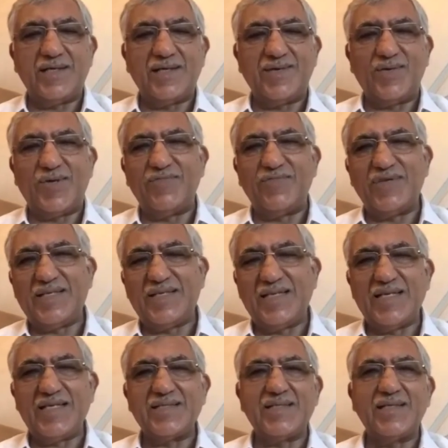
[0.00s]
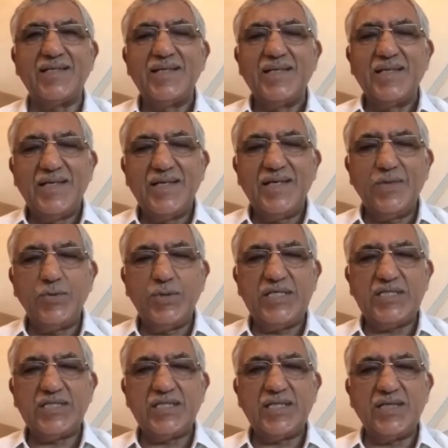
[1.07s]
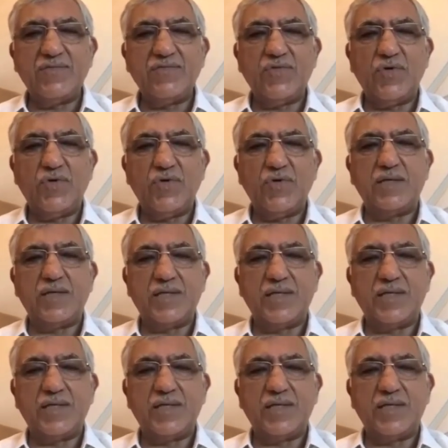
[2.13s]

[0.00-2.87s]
or where there is a new lesion involved or